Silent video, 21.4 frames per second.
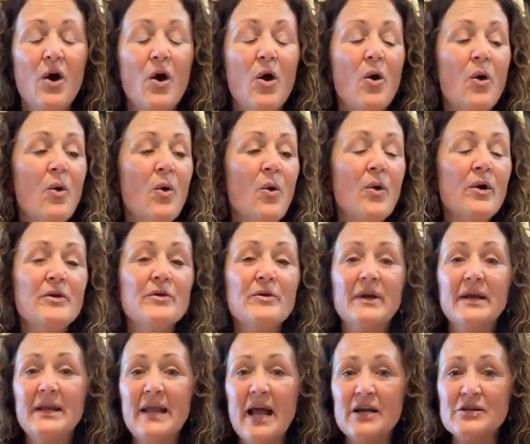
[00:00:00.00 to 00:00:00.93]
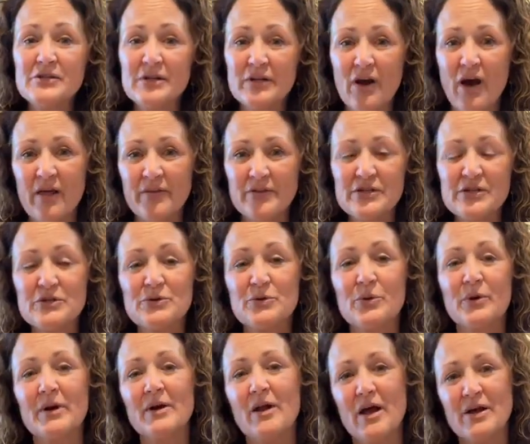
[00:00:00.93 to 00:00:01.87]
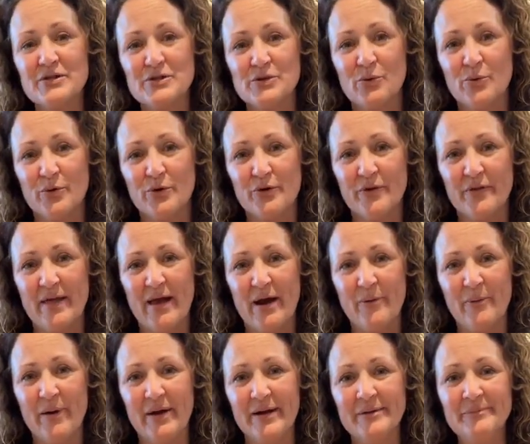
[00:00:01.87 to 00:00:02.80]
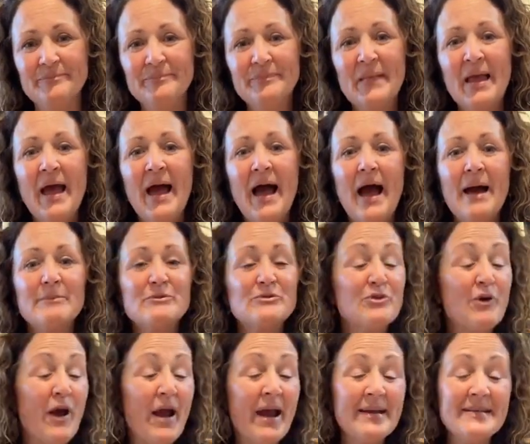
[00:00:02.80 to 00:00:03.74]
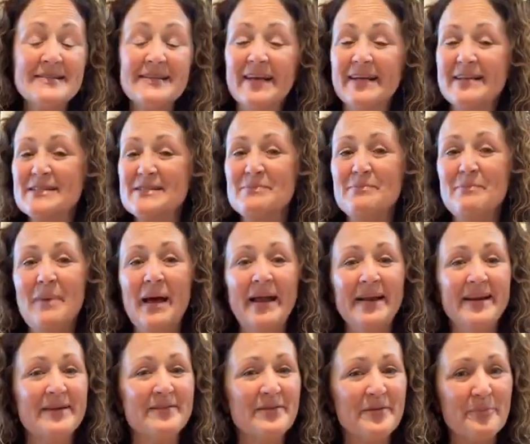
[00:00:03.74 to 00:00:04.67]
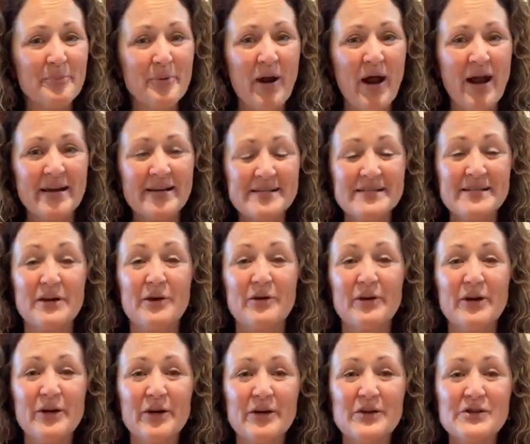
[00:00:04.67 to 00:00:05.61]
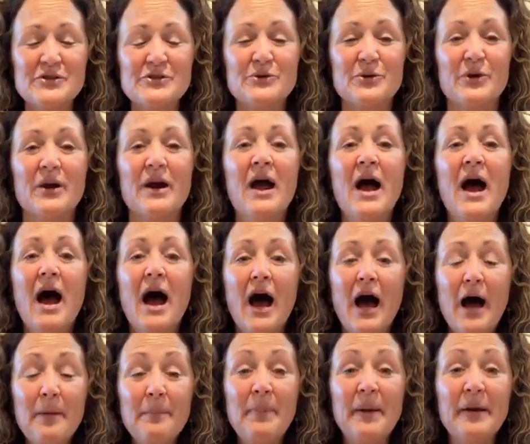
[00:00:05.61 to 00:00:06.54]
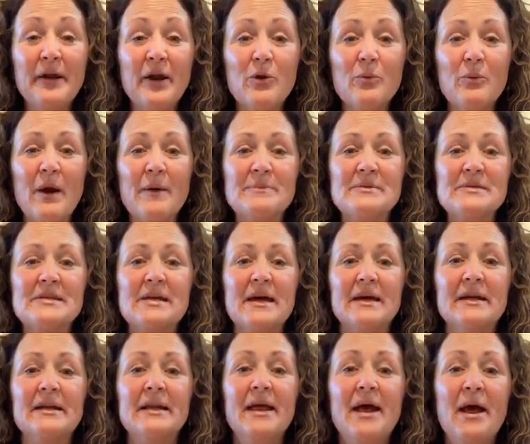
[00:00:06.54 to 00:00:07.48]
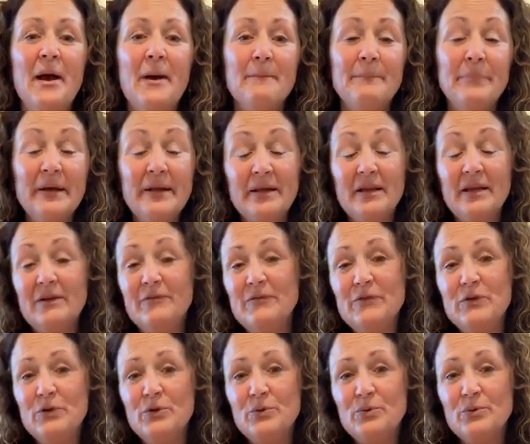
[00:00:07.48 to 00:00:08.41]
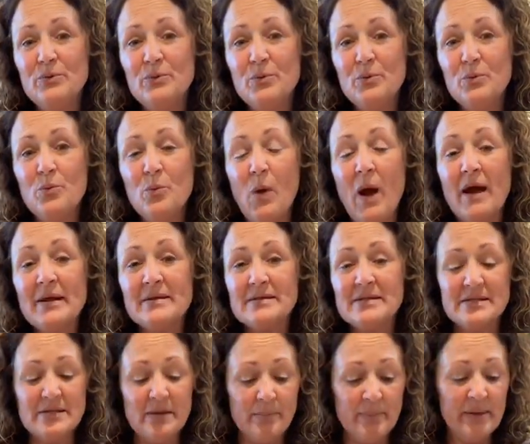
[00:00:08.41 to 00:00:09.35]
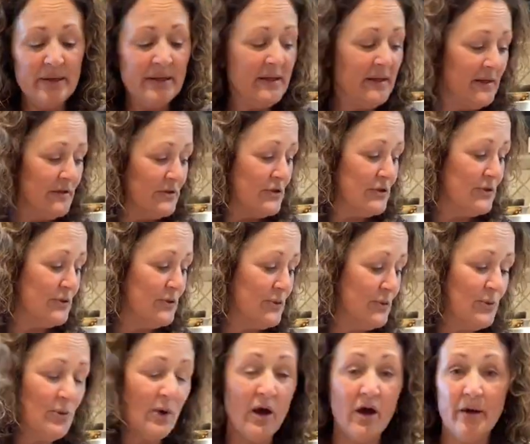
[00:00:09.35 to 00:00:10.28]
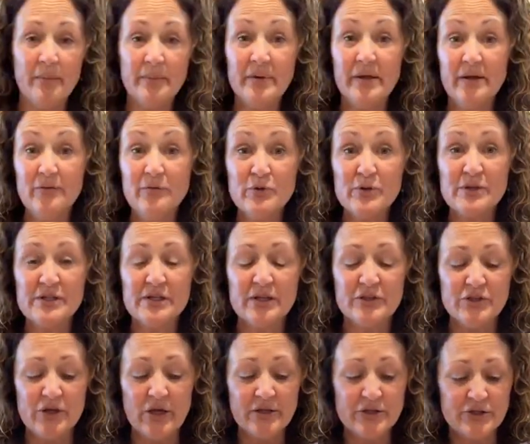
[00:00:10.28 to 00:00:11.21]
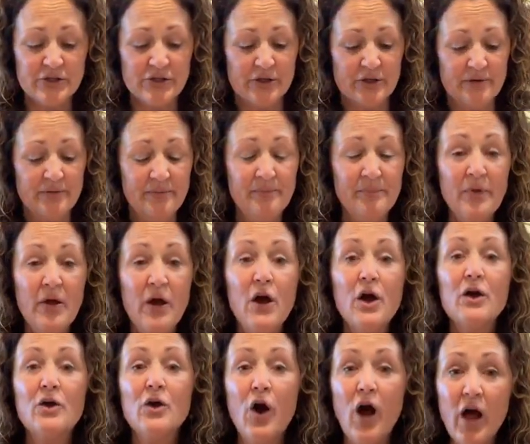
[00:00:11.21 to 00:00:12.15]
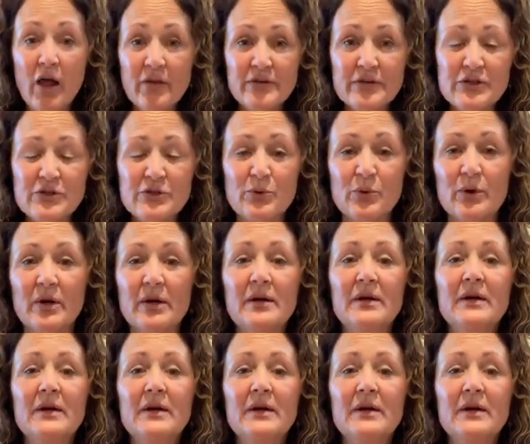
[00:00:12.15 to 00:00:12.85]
or you can actually call the store and also order that way. I'm trying to get as many of the products that are in our store up on our website, but if you want somebody to give you a suggestion, call the store,